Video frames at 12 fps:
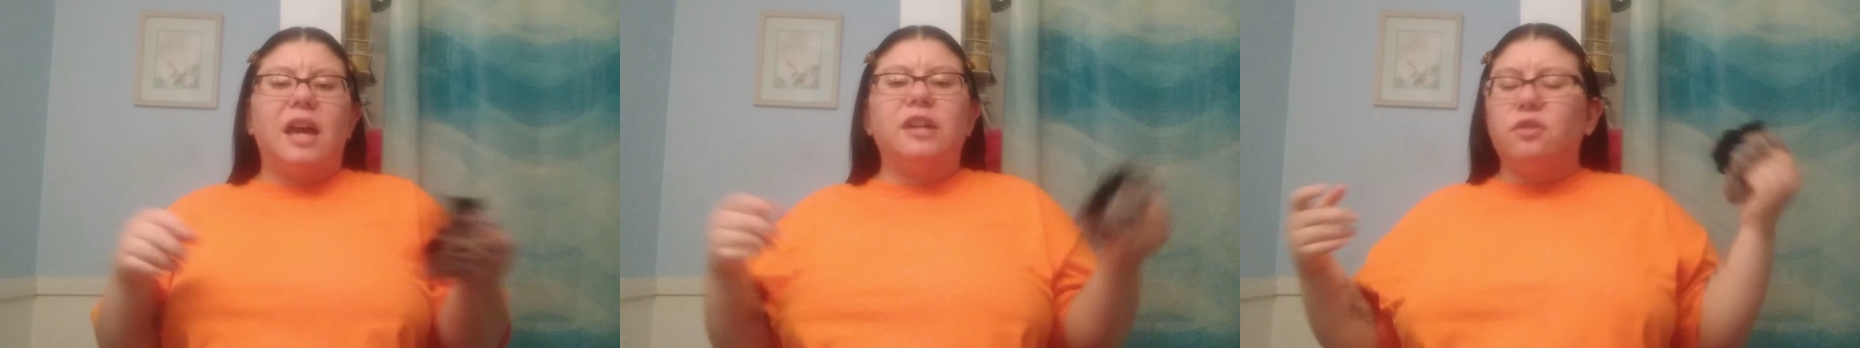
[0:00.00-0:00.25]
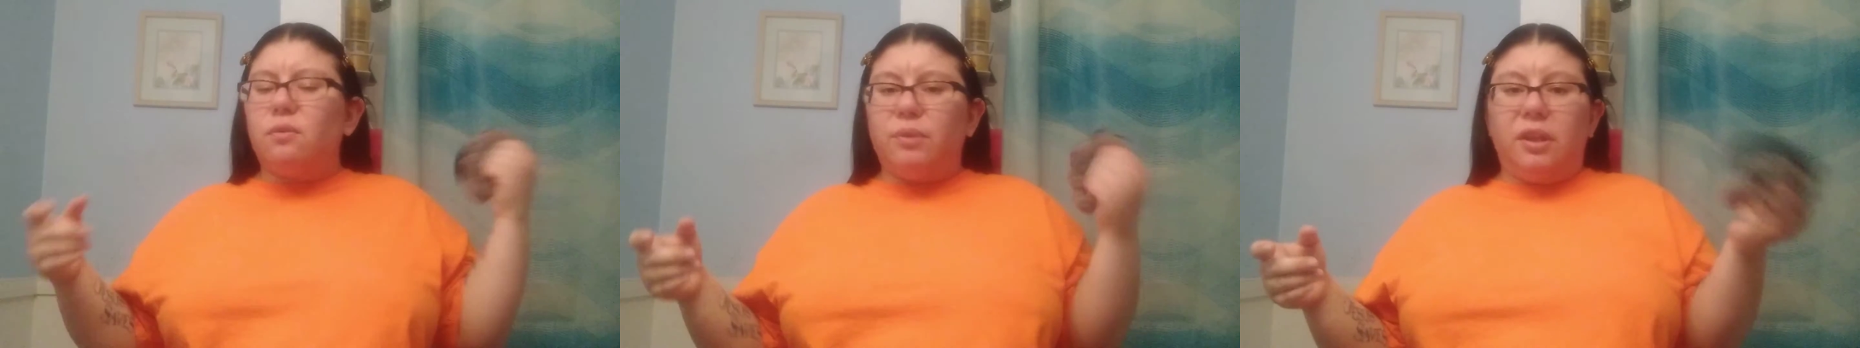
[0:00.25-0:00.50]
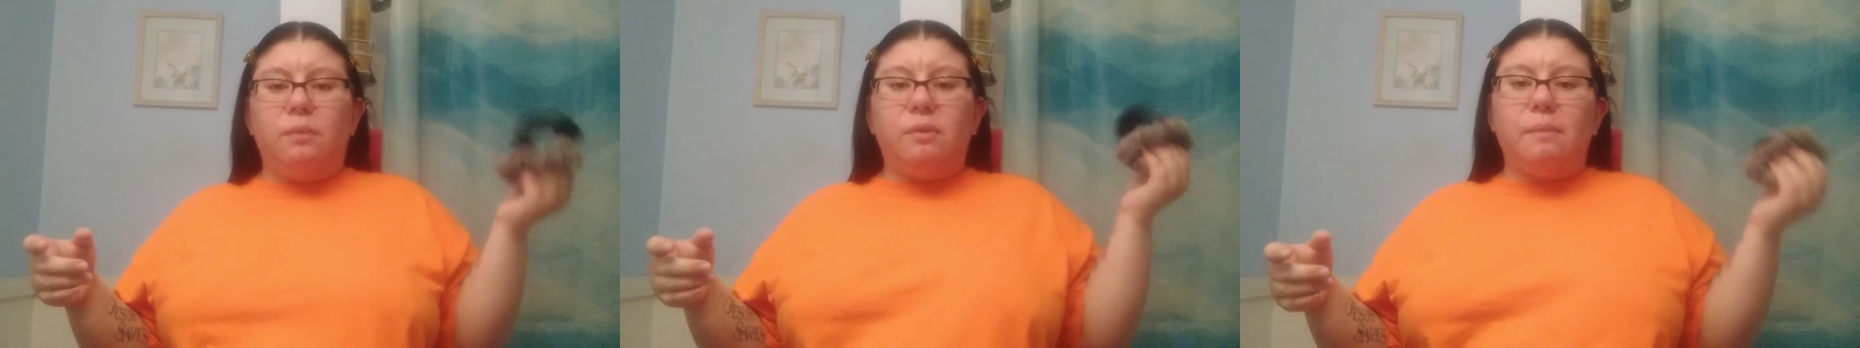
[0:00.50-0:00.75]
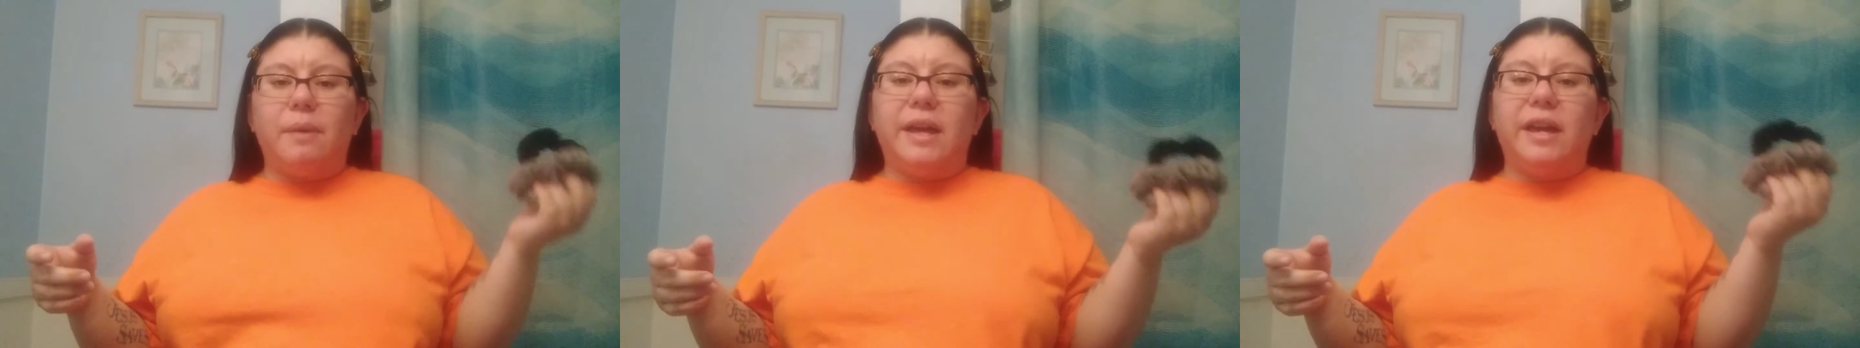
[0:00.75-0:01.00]
I don't really
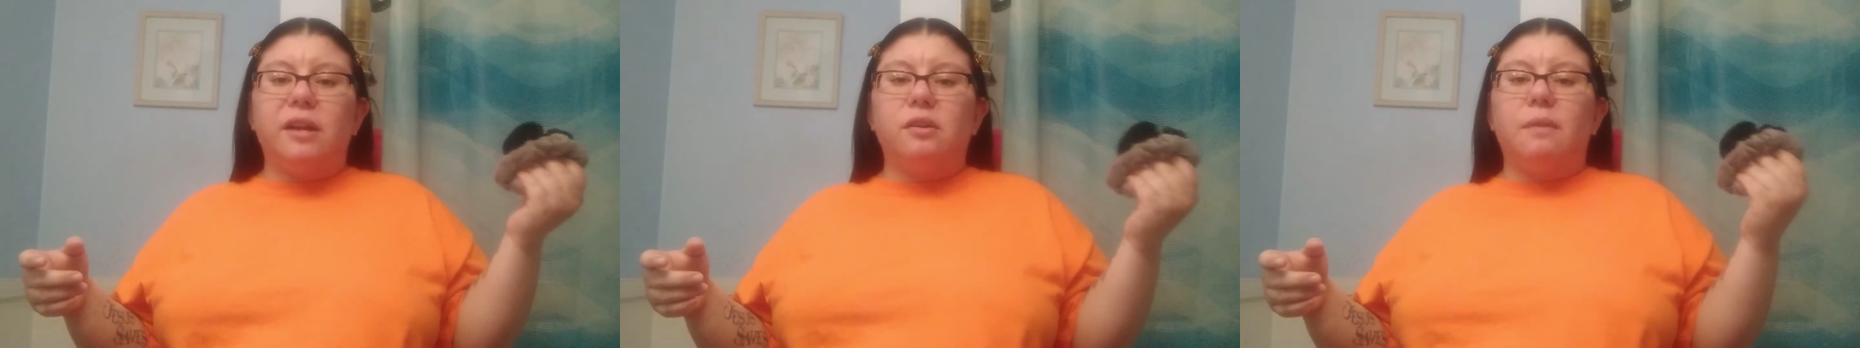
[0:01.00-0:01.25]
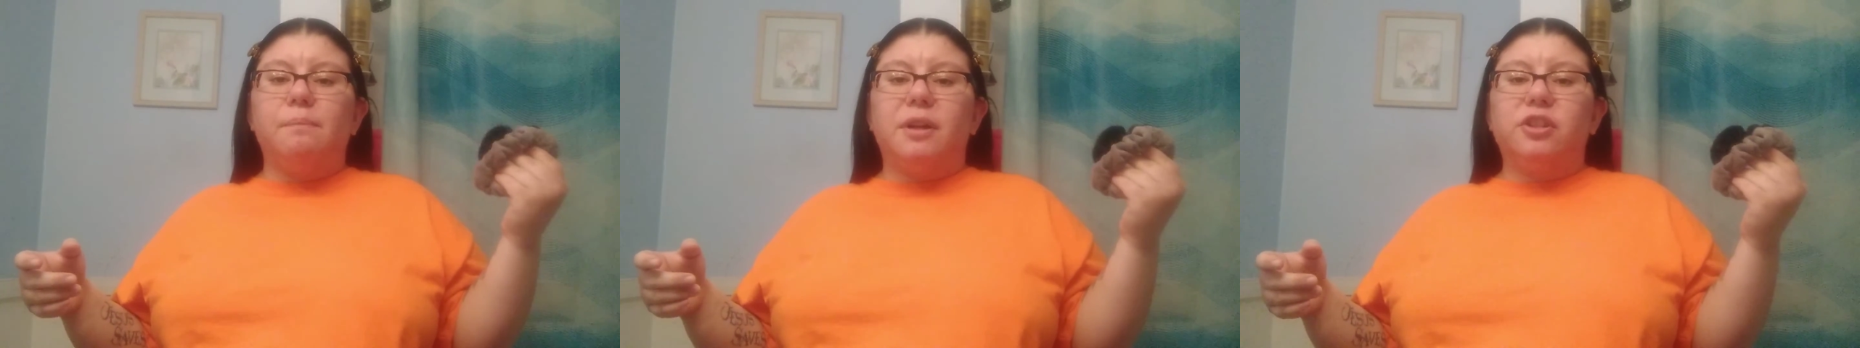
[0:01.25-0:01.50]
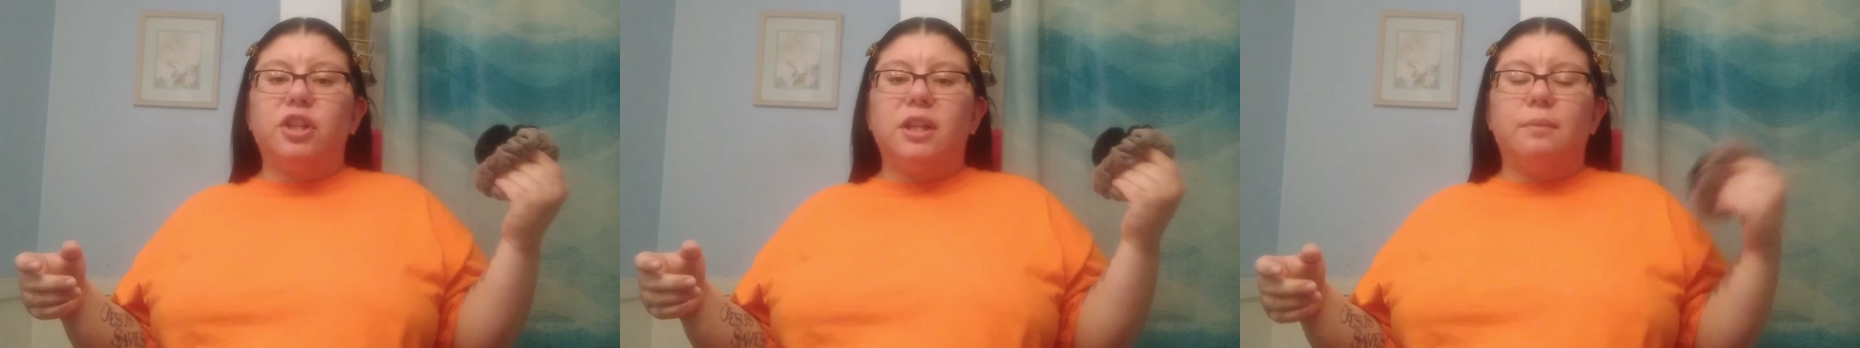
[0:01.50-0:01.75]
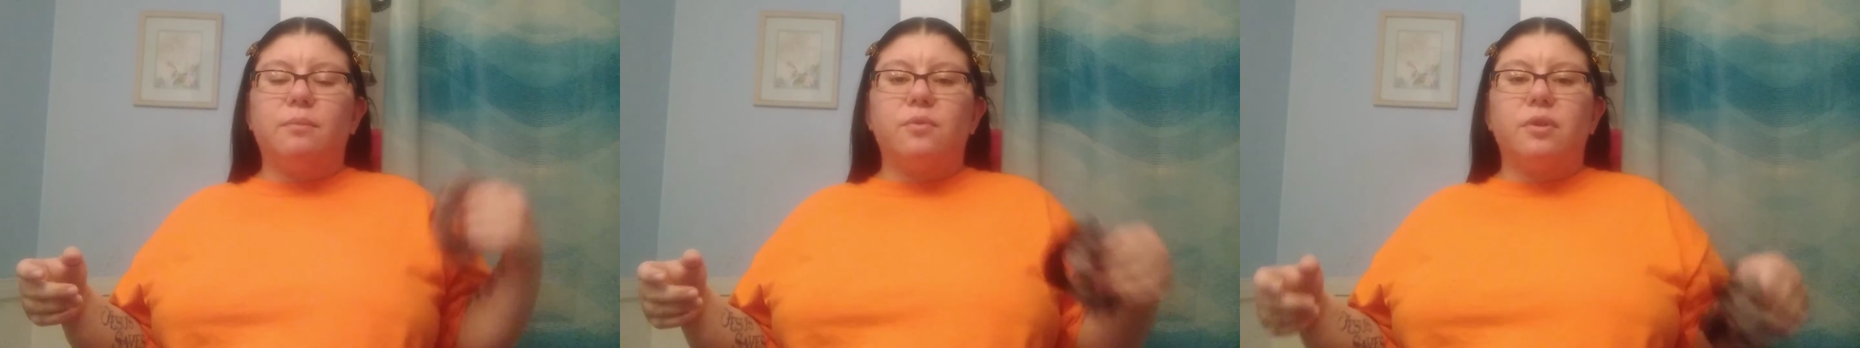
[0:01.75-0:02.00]
wear my hair up much
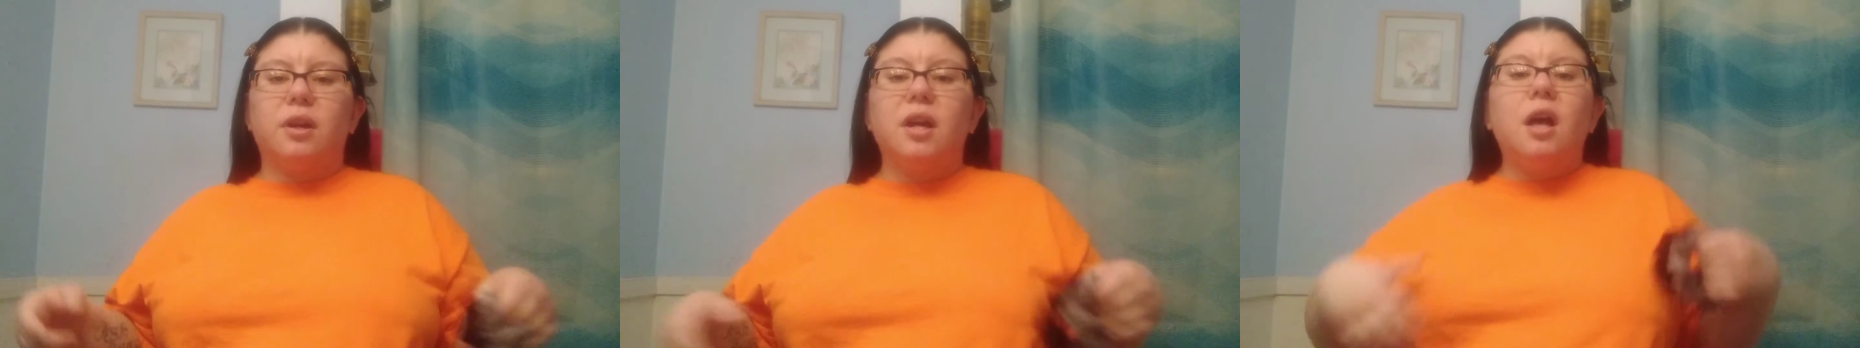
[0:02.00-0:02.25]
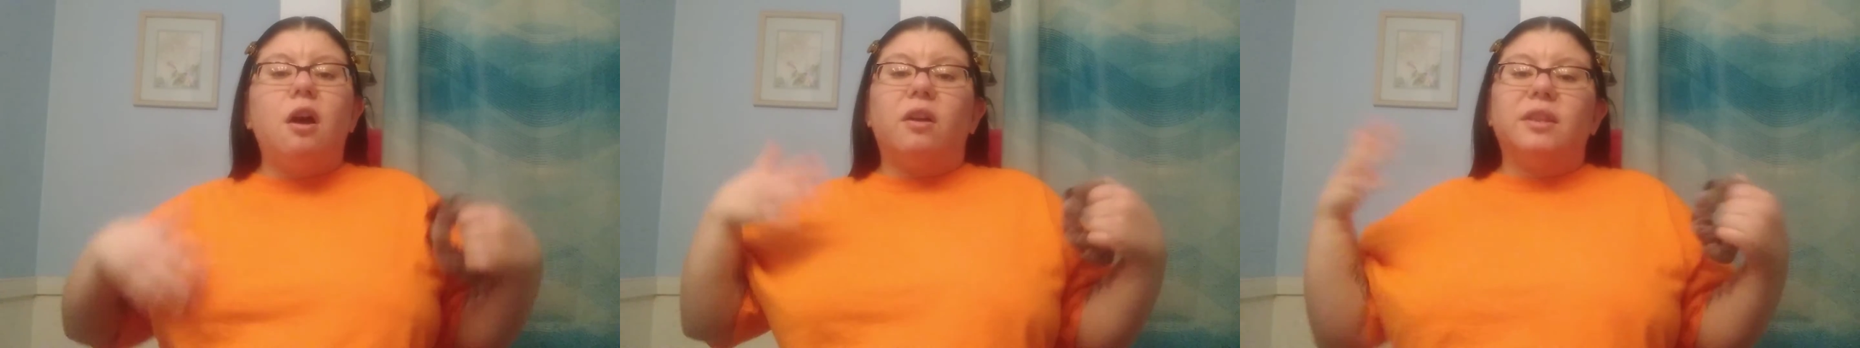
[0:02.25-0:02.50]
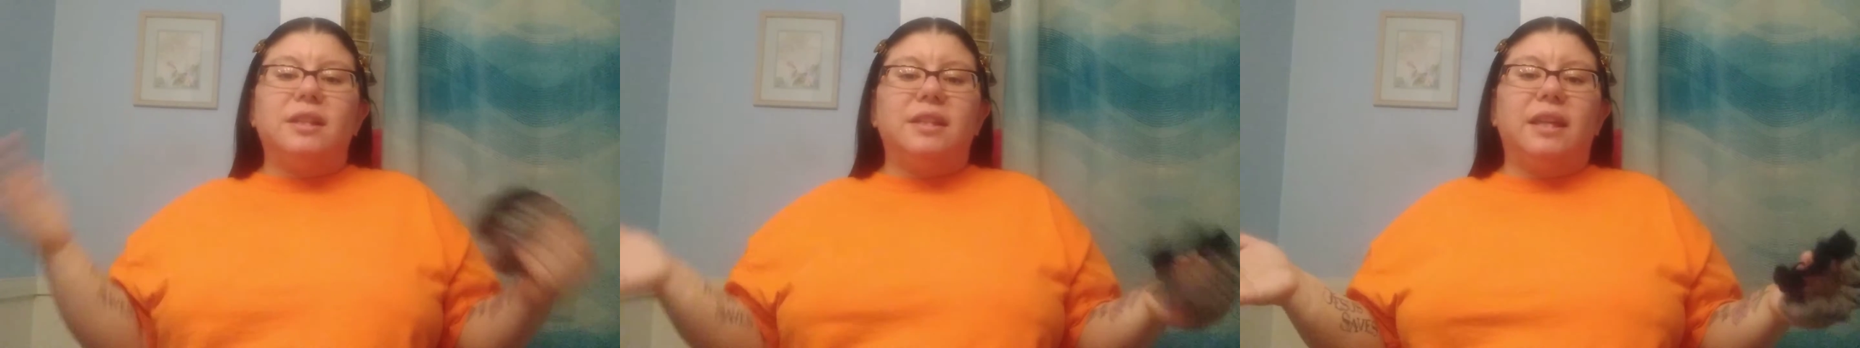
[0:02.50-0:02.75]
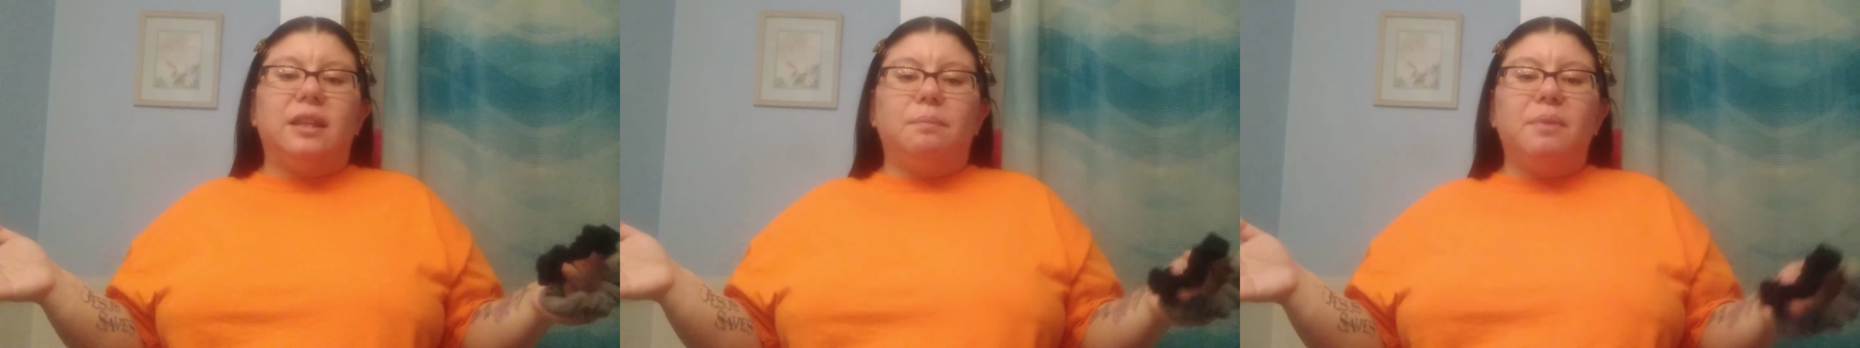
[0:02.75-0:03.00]
anymore on the
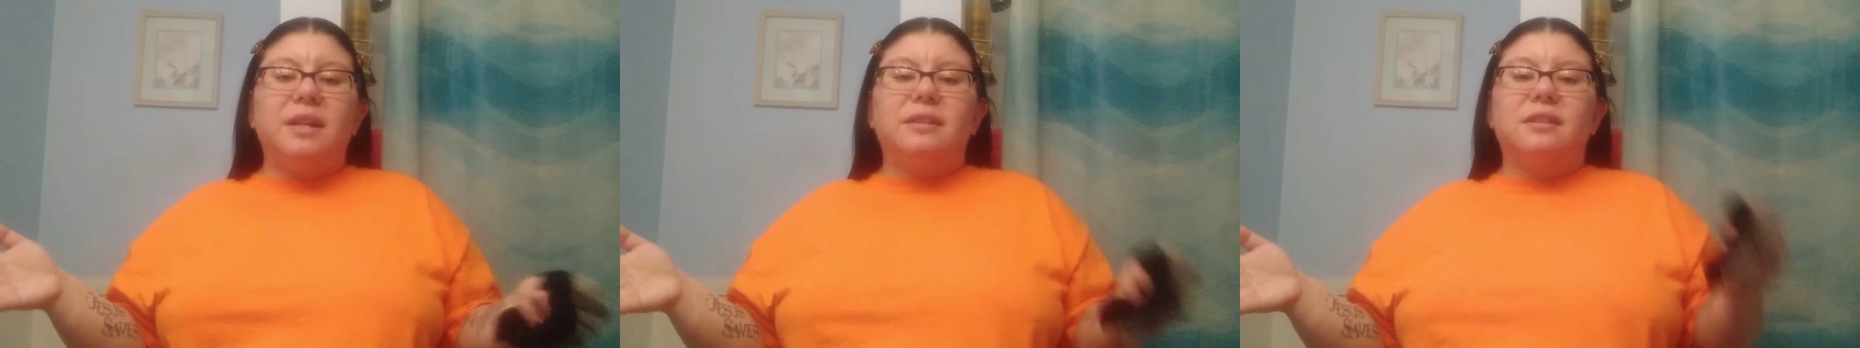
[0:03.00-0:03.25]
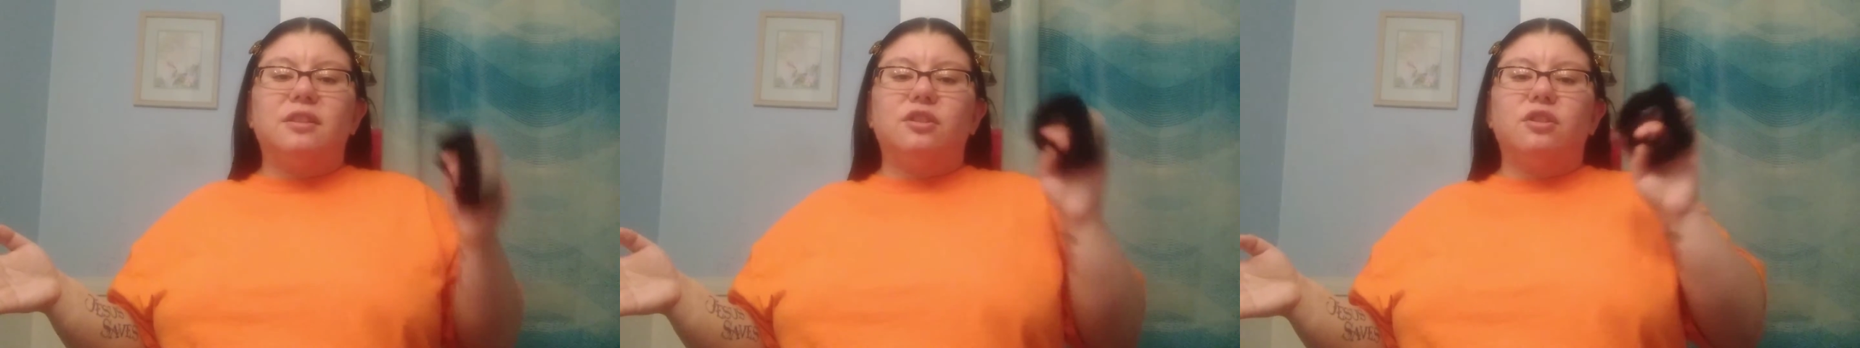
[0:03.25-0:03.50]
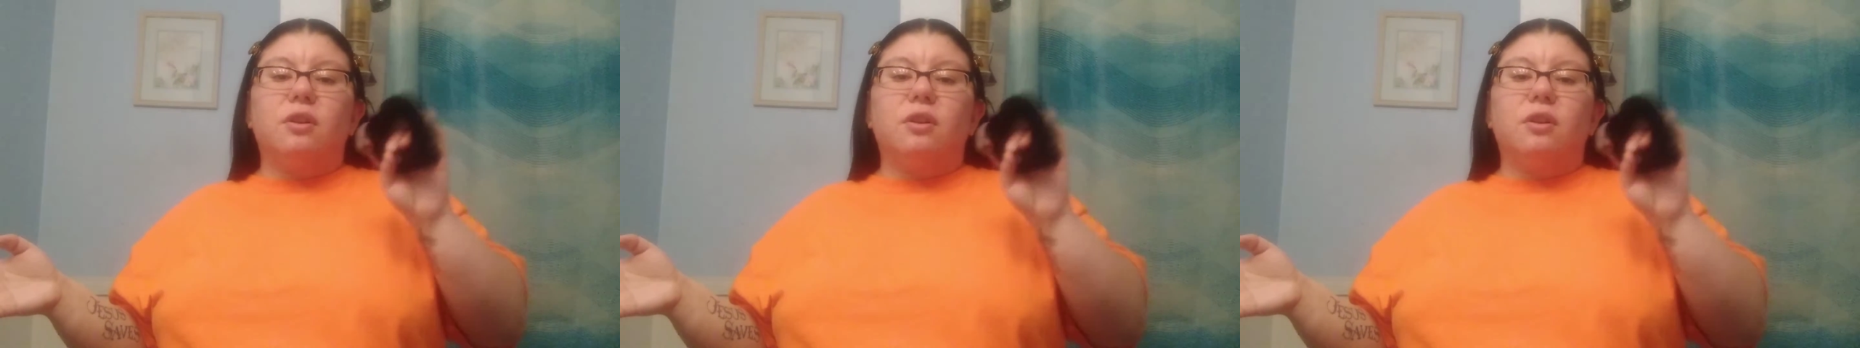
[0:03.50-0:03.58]
daily basis,